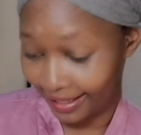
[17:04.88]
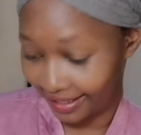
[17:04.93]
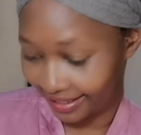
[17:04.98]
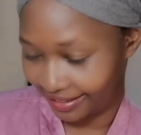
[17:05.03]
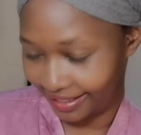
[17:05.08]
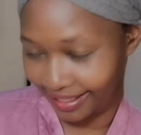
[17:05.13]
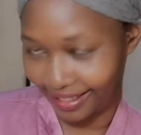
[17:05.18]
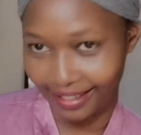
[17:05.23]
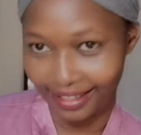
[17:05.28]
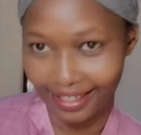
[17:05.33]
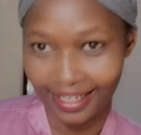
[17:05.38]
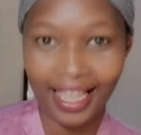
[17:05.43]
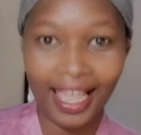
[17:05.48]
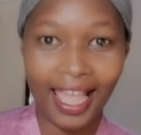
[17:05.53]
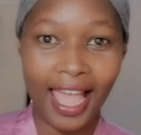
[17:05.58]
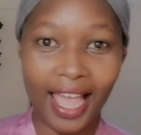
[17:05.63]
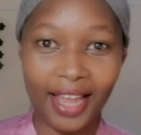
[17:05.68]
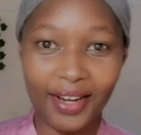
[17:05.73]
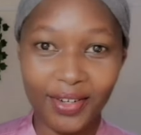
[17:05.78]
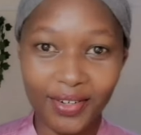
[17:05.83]
listen,
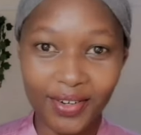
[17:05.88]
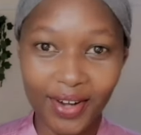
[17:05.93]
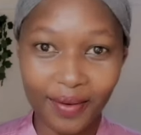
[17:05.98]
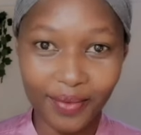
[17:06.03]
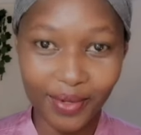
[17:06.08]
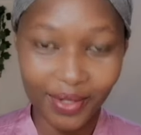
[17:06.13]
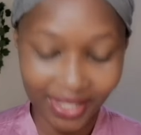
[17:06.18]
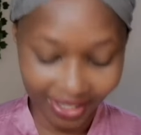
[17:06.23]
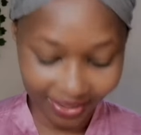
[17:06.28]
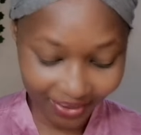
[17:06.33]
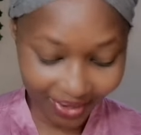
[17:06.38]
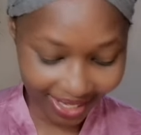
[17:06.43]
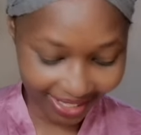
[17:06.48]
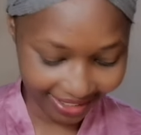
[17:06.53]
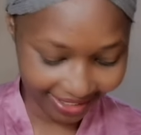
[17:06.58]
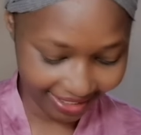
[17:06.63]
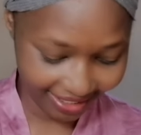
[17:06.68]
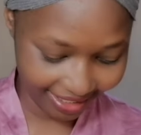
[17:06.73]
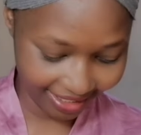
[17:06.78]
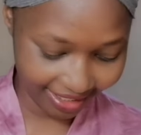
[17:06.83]
I don't know about the
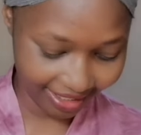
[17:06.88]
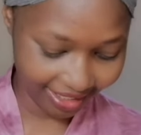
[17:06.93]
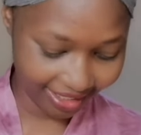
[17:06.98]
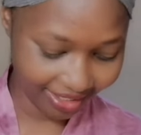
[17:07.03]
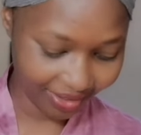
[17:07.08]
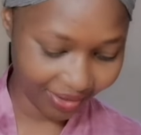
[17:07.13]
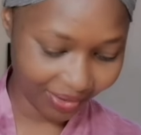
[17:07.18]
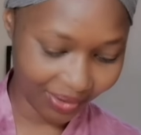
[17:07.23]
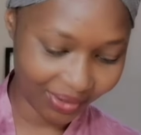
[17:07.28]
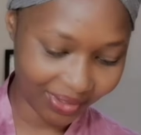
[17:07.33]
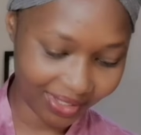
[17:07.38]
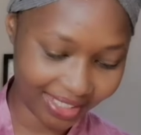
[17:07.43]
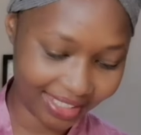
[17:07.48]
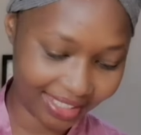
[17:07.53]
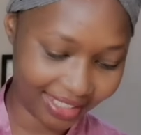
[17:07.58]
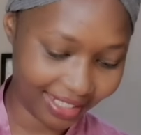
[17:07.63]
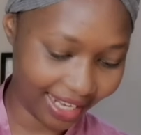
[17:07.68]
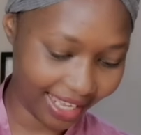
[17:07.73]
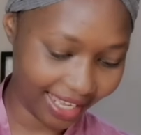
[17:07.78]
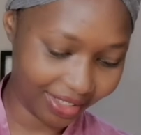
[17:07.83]
quality,
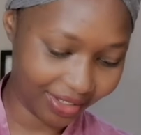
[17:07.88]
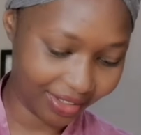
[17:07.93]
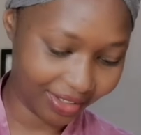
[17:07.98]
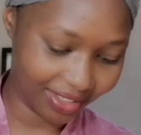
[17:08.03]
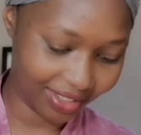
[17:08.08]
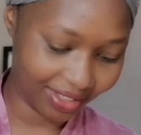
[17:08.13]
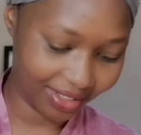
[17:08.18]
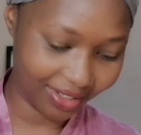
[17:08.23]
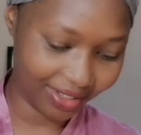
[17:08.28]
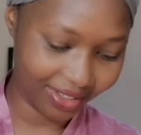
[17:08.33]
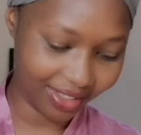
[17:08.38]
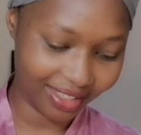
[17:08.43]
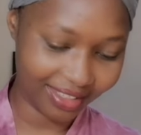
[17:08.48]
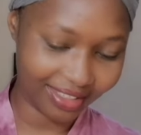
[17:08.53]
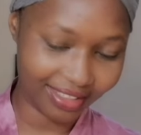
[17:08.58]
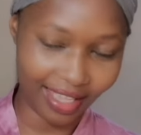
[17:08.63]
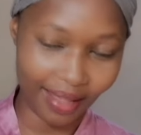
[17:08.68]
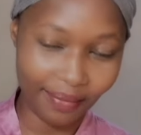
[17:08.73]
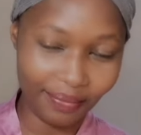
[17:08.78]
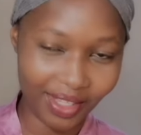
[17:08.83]
because, like,
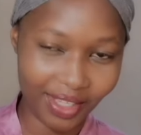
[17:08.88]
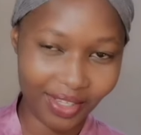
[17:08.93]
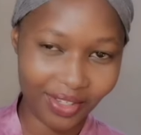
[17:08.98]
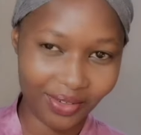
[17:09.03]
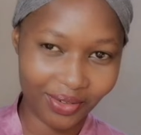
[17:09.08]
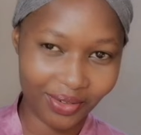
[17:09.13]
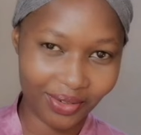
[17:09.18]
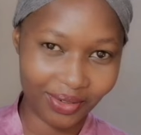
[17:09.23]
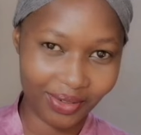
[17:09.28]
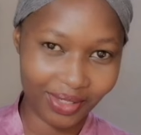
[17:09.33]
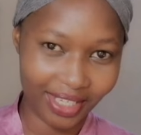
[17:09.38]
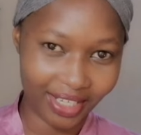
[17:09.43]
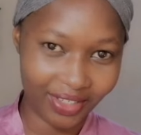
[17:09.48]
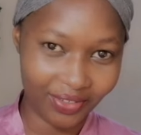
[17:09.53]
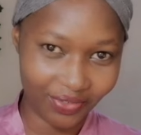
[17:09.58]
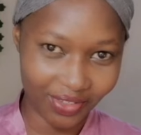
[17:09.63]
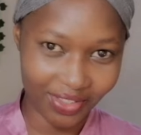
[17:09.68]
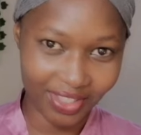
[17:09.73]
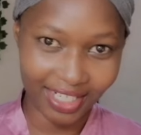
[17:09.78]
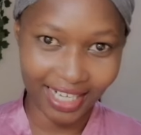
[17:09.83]
something you
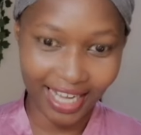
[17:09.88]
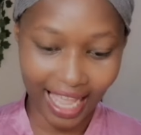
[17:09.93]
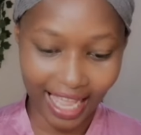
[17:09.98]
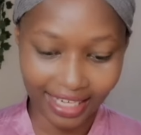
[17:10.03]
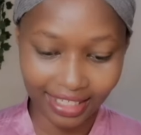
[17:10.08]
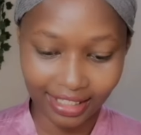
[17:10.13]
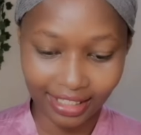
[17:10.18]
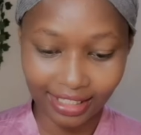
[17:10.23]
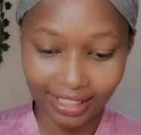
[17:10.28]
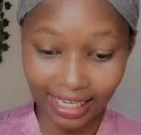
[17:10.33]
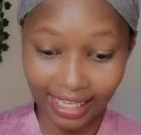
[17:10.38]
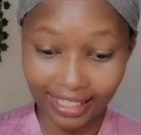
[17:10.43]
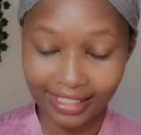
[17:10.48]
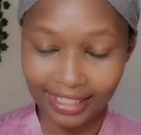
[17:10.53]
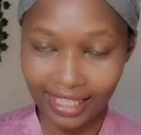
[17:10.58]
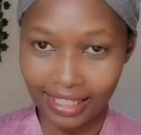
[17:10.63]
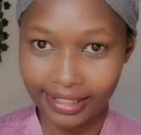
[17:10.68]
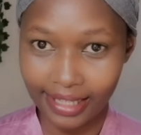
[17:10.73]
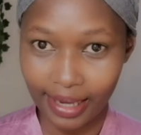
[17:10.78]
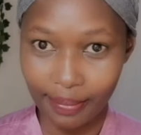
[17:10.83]
get for 300, like
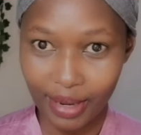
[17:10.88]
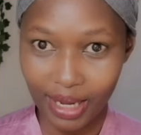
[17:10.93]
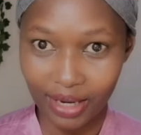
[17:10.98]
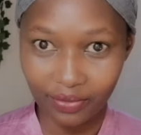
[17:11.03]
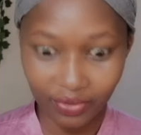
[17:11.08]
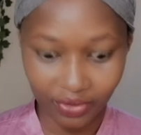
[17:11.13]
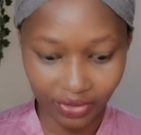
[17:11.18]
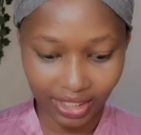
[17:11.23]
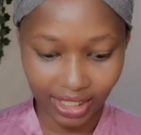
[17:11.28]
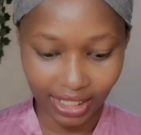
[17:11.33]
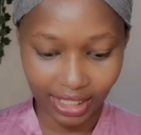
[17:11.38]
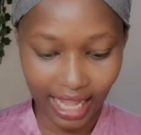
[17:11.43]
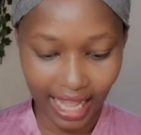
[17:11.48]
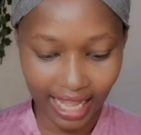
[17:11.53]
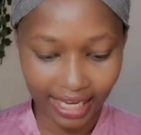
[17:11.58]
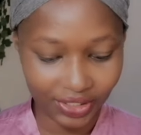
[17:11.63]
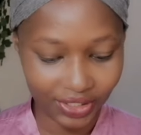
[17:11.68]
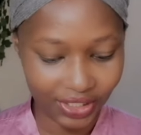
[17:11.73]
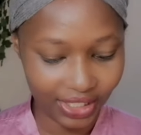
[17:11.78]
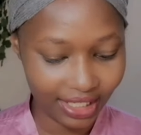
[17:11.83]
such a pan for
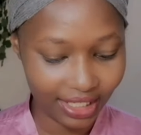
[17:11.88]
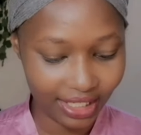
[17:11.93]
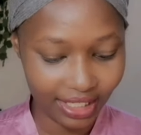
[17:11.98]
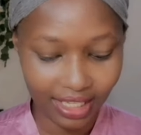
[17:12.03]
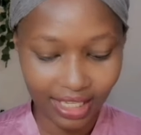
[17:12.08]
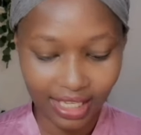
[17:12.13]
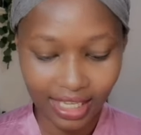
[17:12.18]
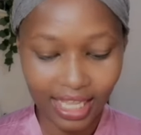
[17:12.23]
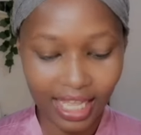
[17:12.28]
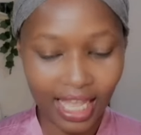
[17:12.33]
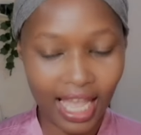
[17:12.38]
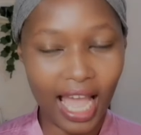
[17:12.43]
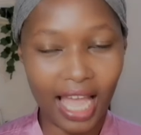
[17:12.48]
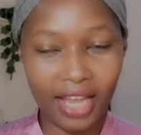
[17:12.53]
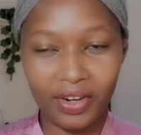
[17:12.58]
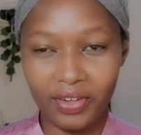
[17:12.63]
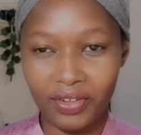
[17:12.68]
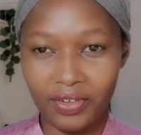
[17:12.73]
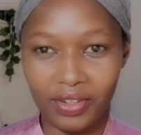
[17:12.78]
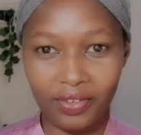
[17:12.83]
300,
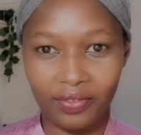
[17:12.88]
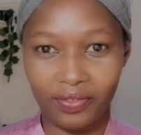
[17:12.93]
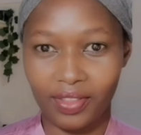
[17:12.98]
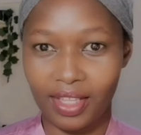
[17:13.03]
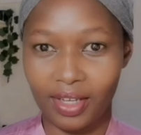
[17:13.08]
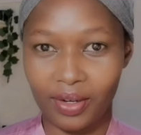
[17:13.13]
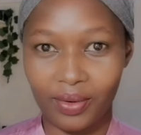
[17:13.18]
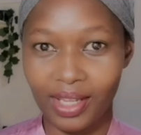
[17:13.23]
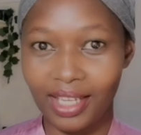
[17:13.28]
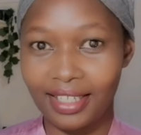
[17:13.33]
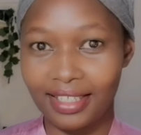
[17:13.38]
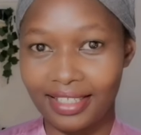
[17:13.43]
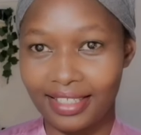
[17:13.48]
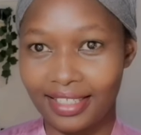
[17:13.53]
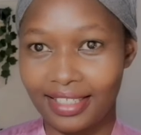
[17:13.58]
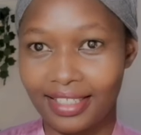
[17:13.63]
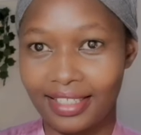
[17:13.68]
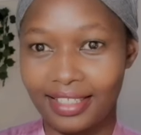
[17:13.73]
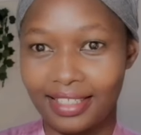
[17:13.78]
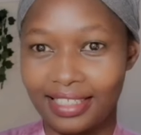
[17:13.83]
I don't know if the
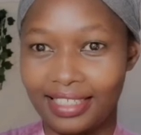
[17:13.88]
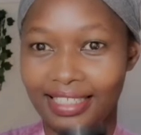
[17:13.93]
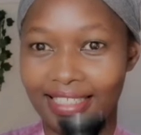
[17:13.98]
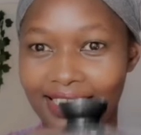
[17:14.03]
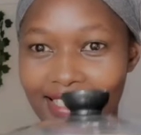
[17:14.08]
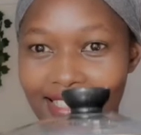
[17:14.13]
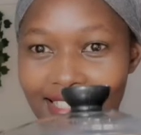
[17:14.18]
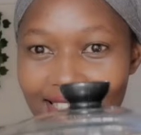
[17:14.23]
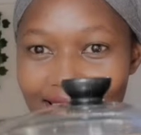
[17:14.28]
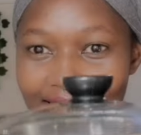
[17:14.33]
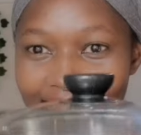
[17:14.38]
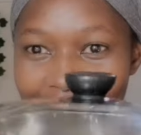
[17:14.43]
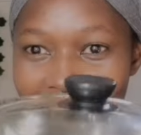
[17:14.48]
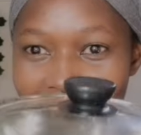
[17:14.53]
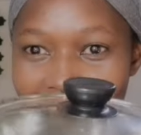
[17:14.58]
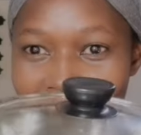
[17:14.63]
quality is